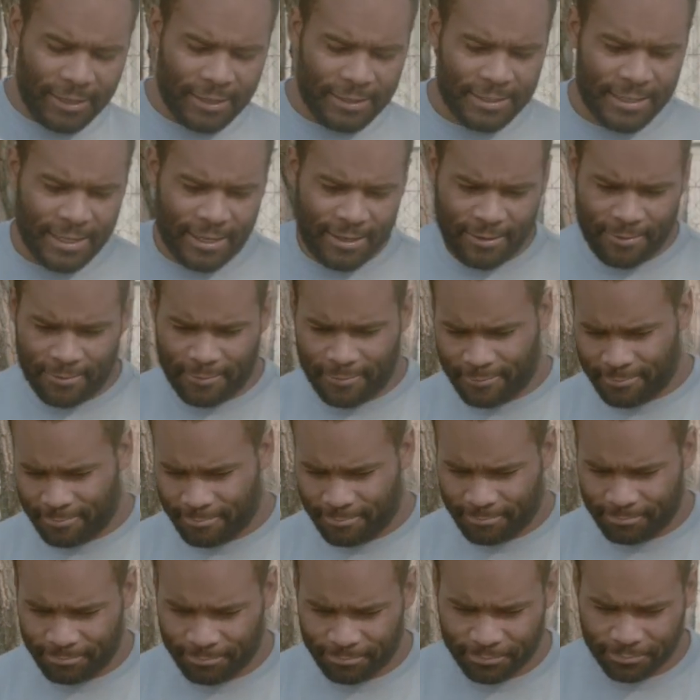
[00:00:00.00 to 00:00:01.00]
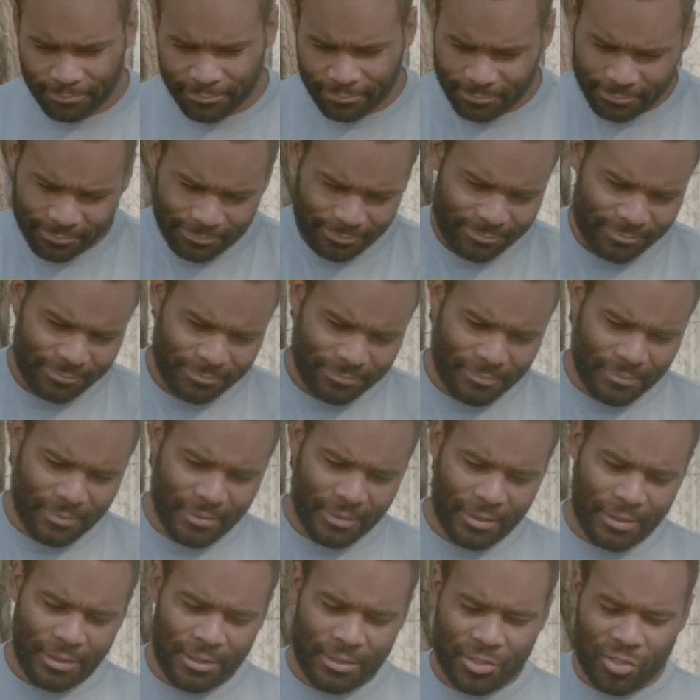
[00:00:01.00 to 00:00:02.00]
that down.
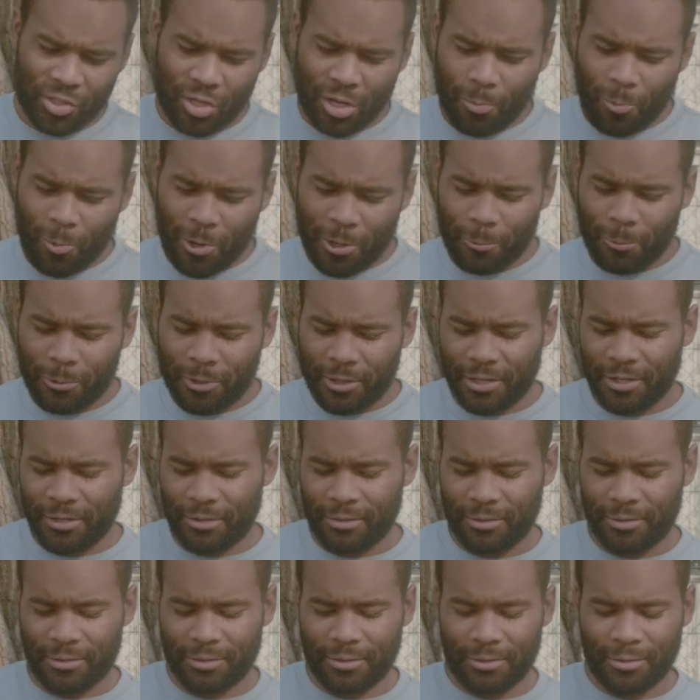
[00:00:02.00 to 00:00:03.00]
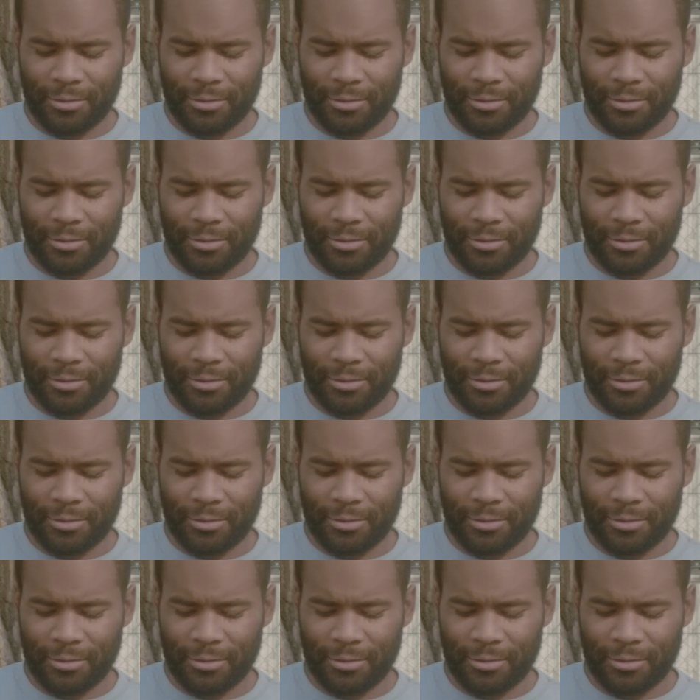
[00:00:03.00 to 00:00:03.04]
Psalm 1 1.